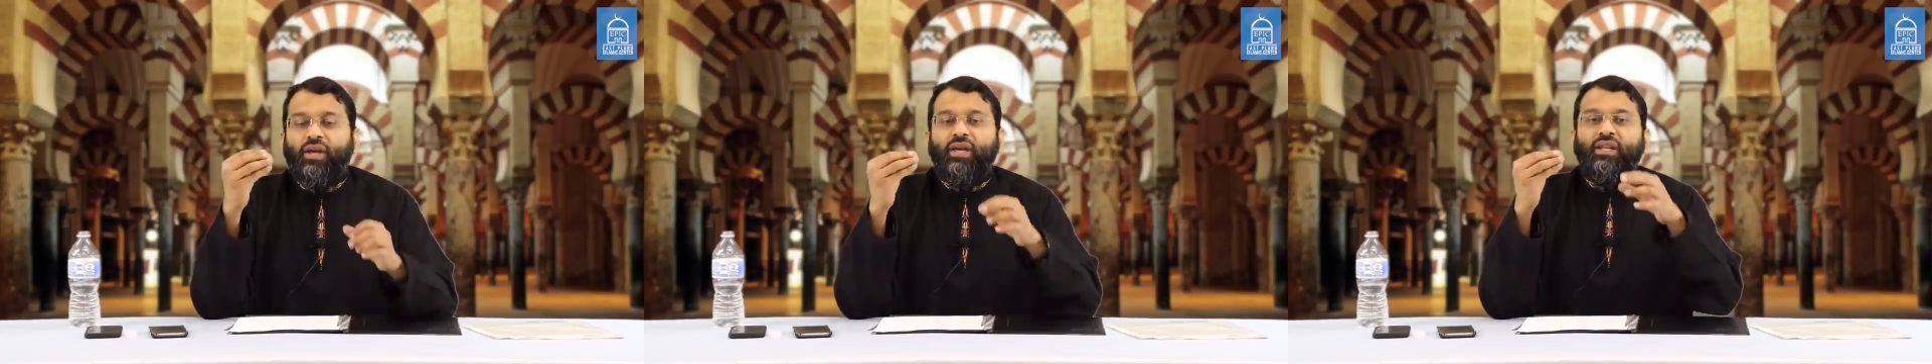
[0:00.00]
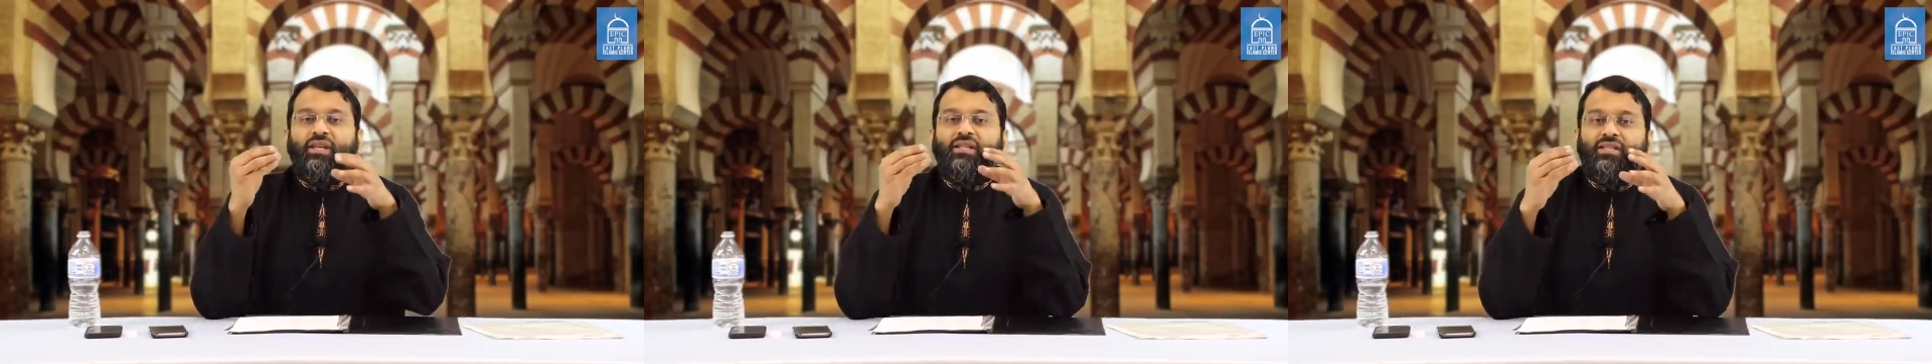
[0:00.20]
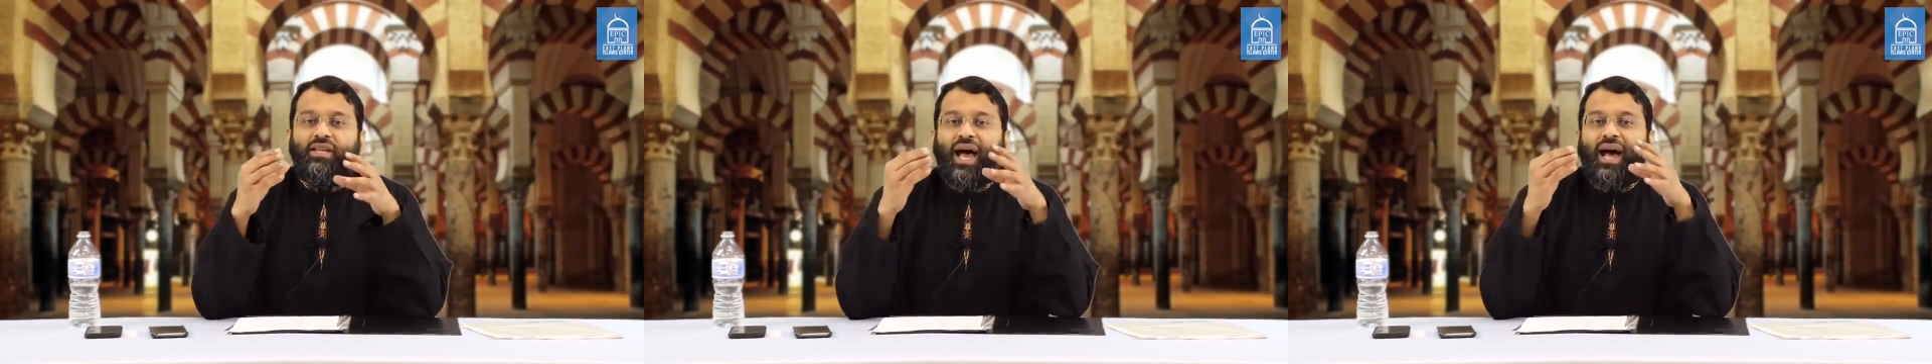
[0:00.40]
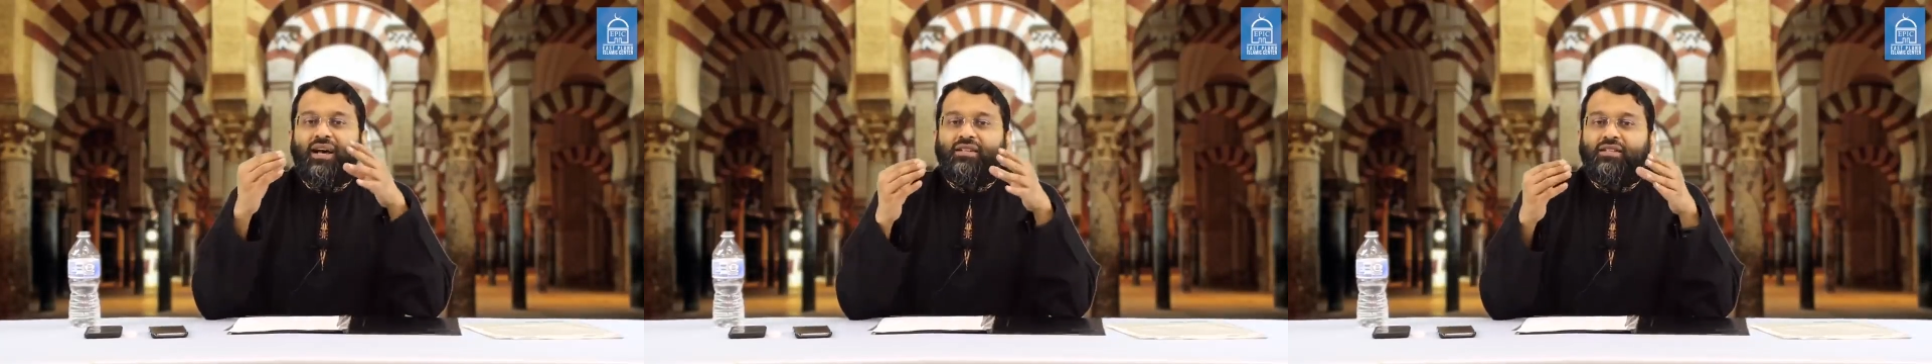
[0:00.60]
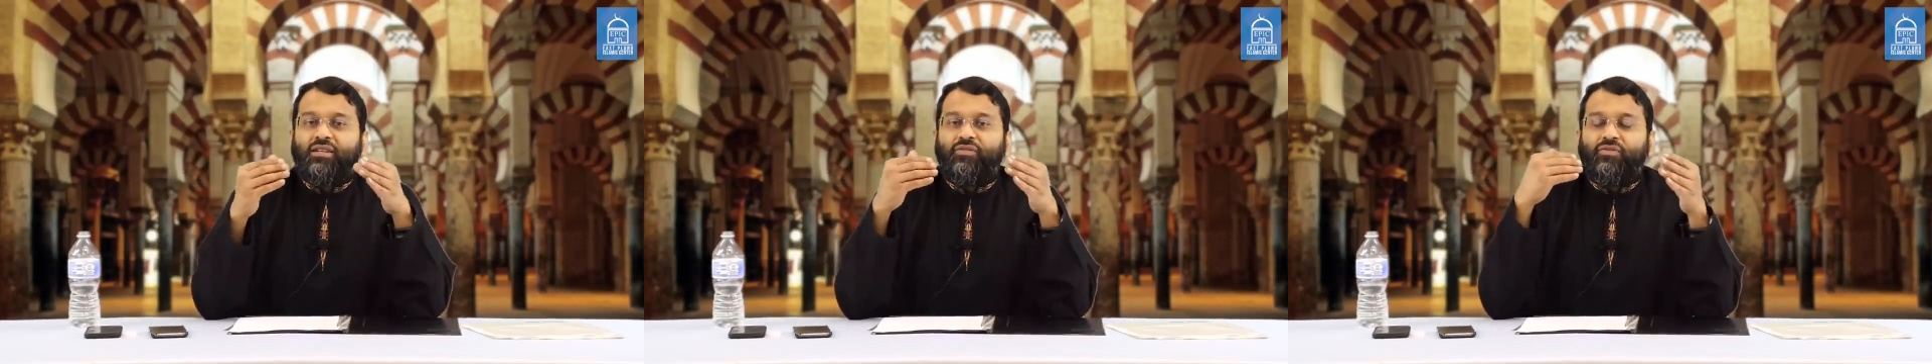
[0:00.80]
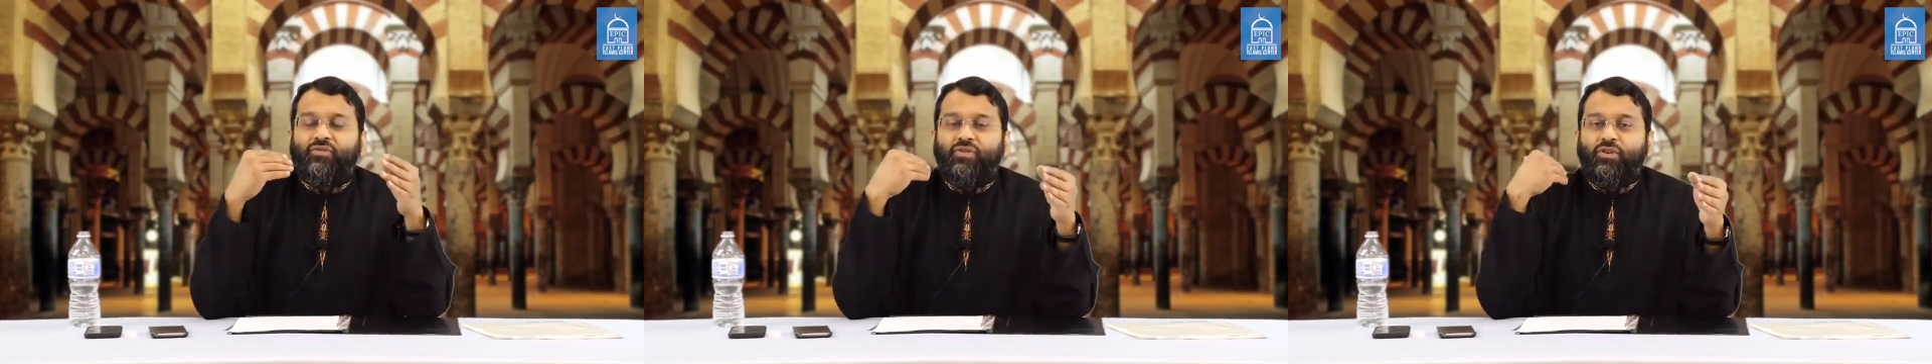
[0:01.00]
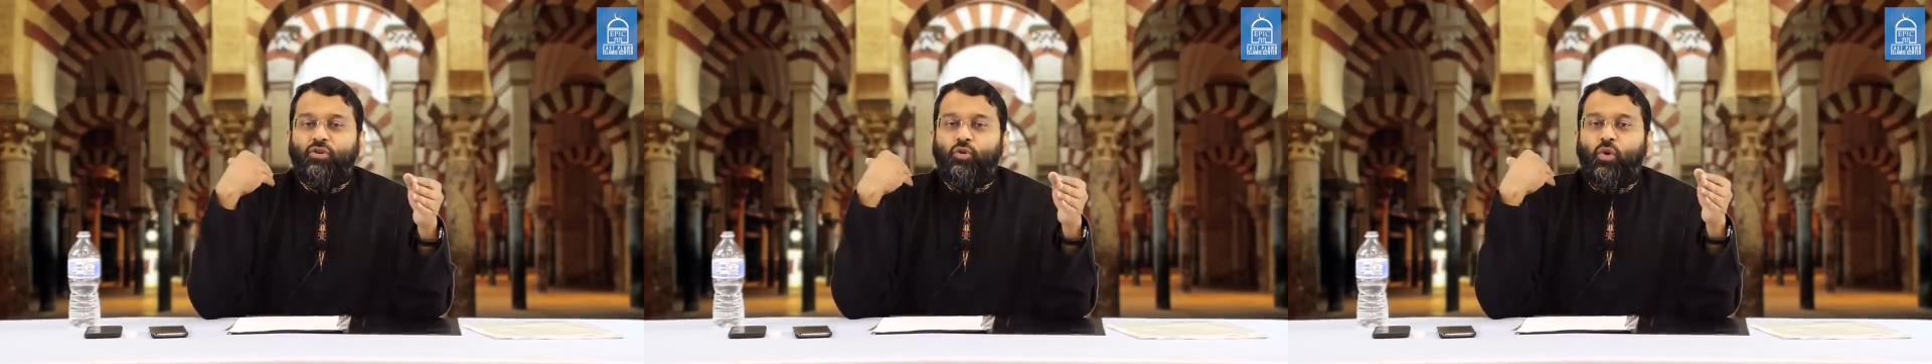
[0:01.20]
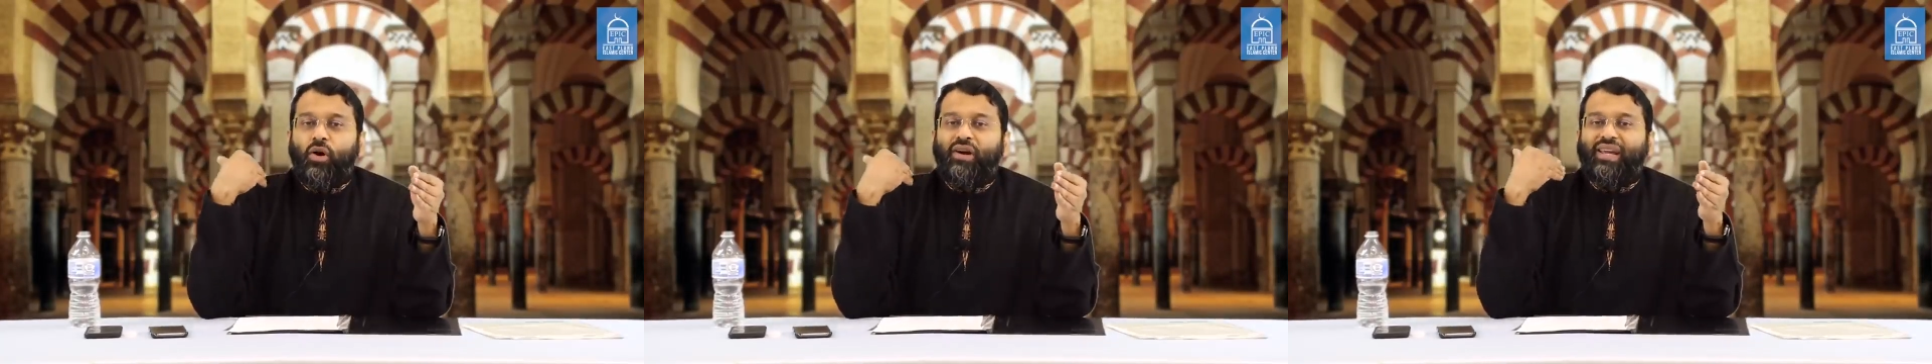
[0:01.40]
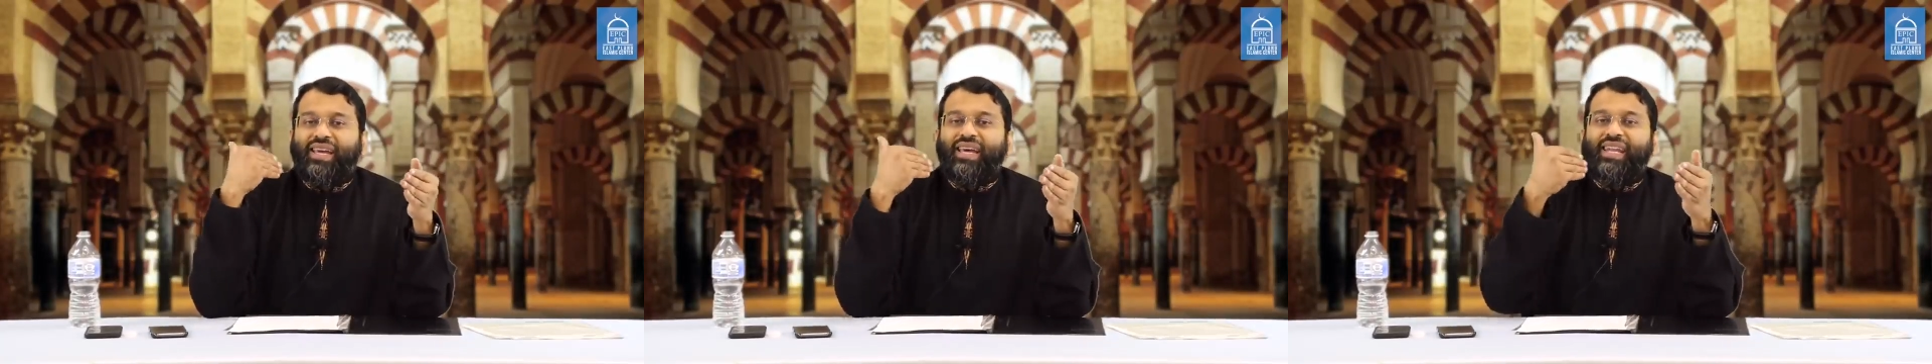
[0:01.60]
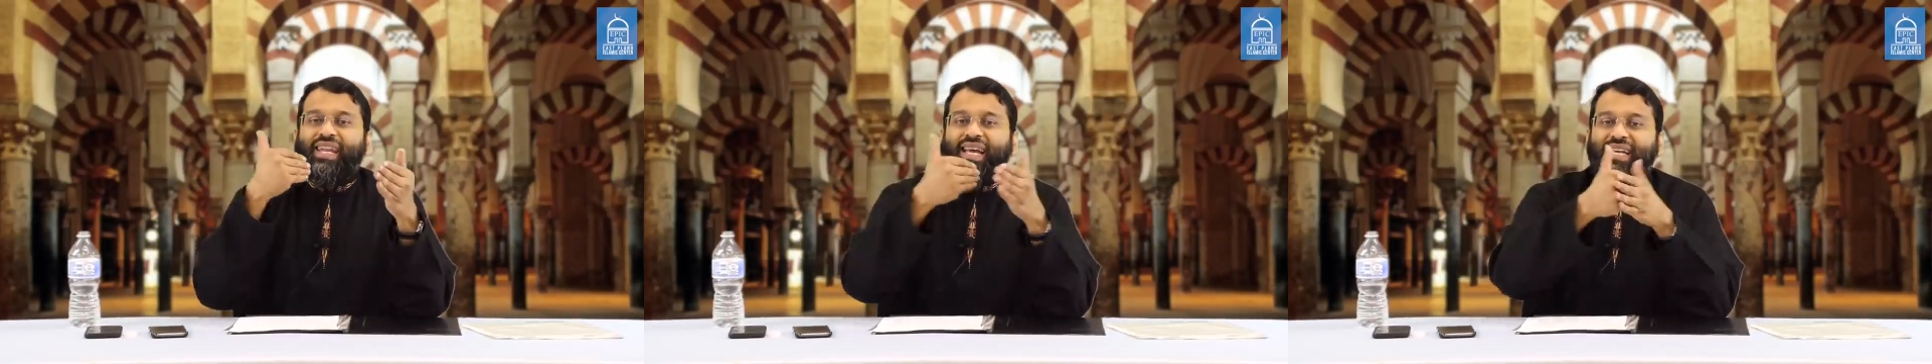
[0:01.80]
it is as if you are
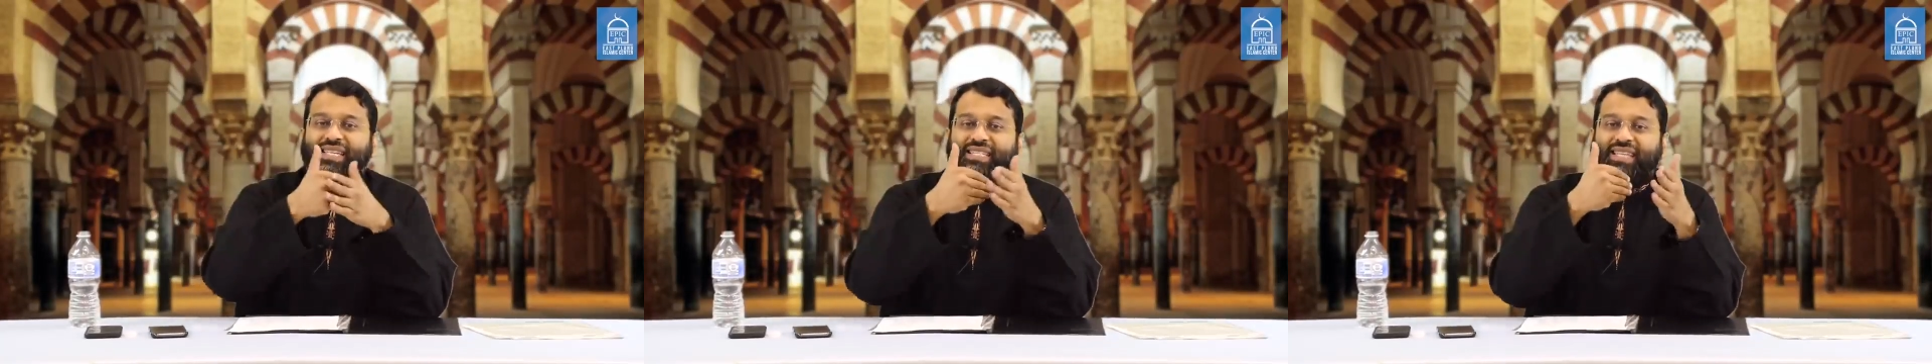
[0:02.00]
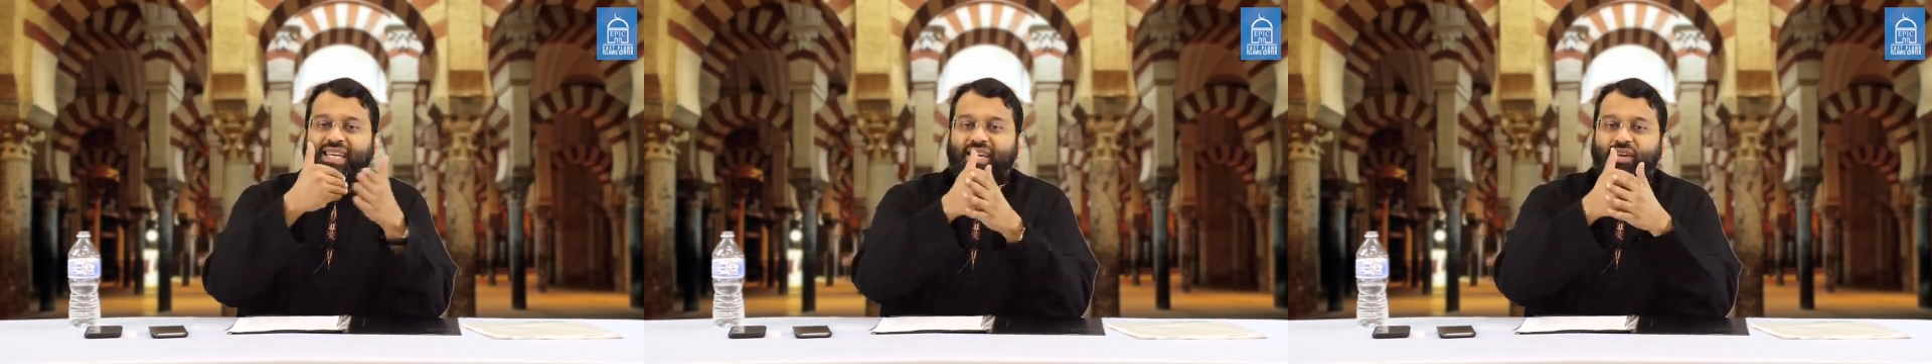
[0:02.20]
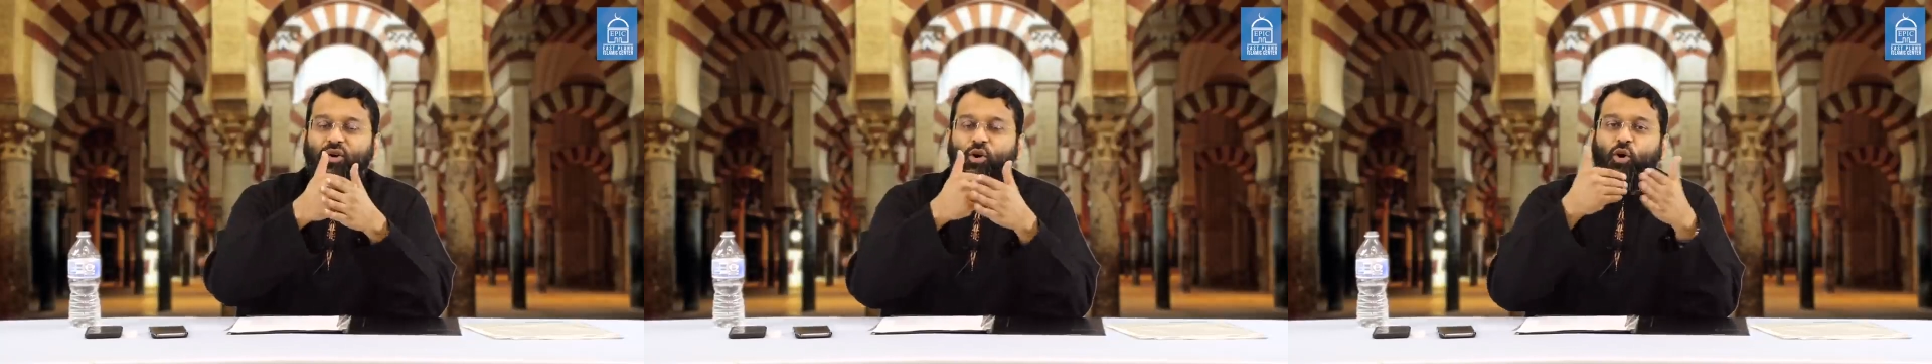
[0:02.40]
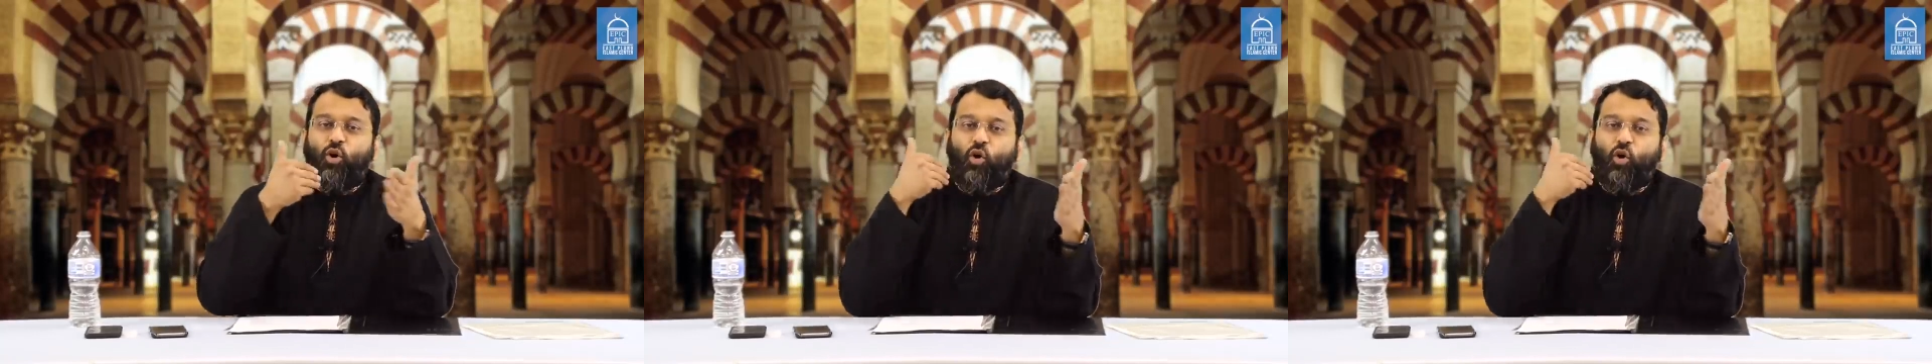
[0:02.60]
connecting